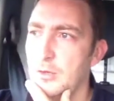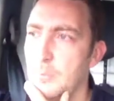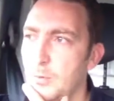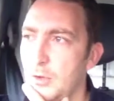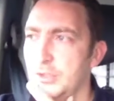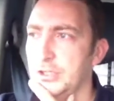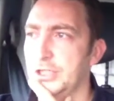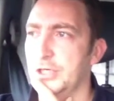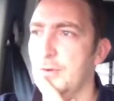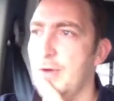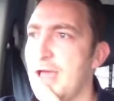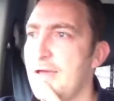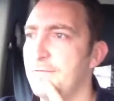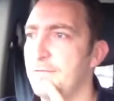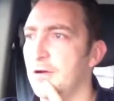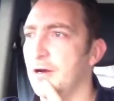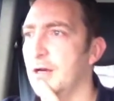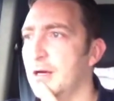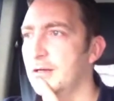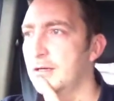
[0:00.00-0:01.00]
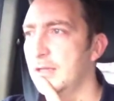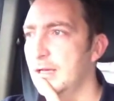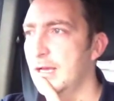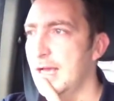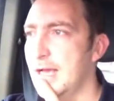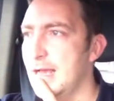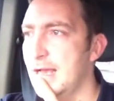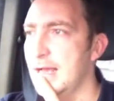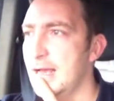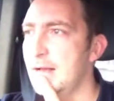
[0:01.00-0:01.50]
whatsoever.
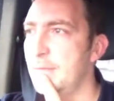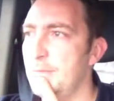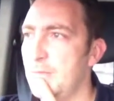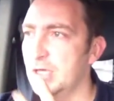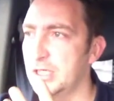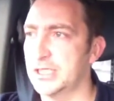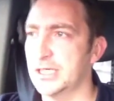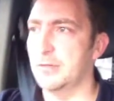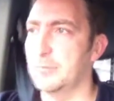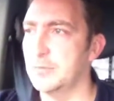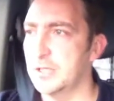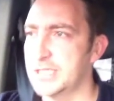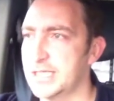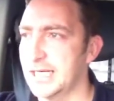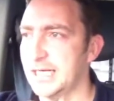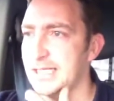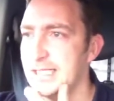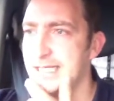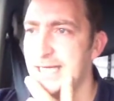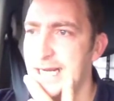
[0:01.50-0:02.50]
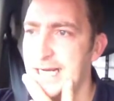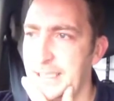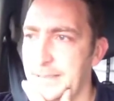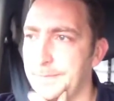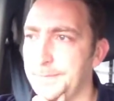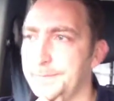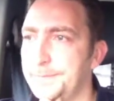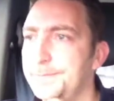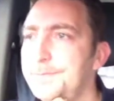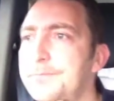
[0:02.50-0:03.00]
My son was
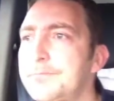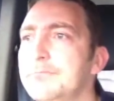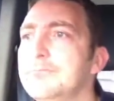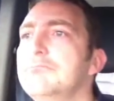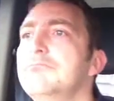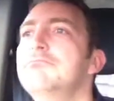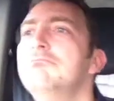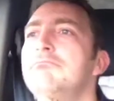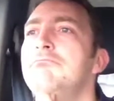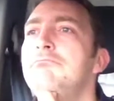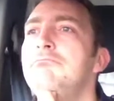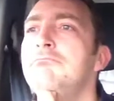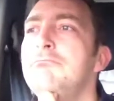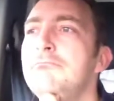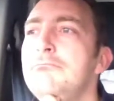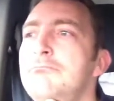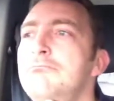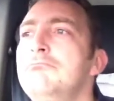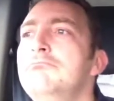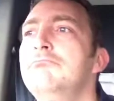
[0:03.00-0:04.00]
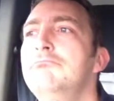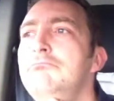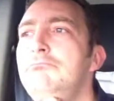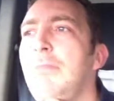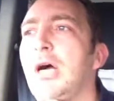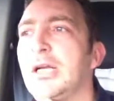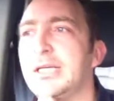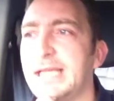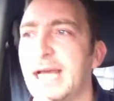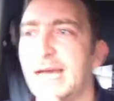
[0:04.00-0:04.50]
16,
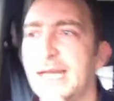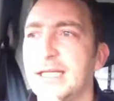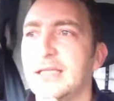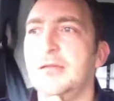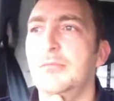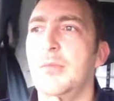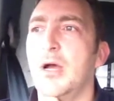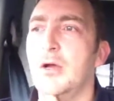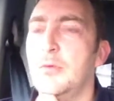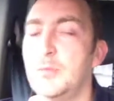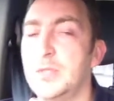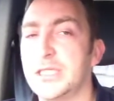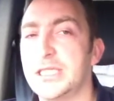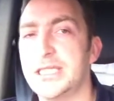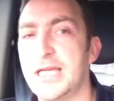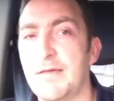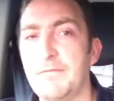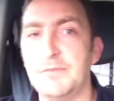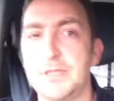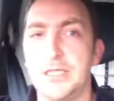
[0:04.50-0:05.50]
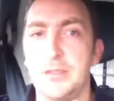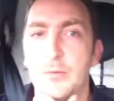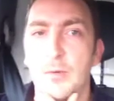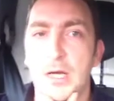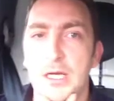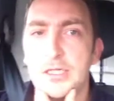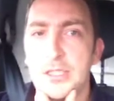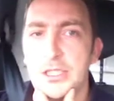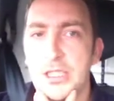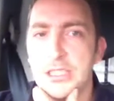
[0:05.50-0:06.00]
my dad at the moment
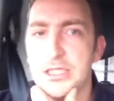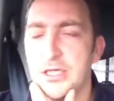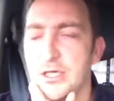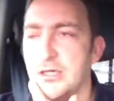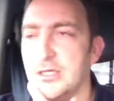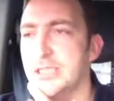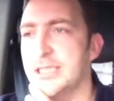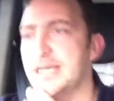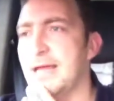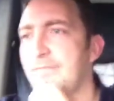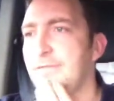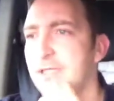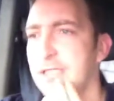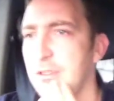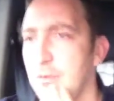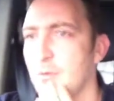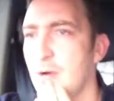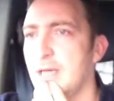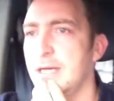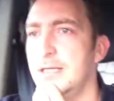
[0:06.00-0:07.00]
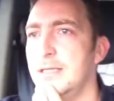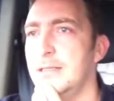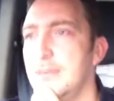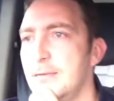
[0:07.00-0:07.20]
71, just turned 71.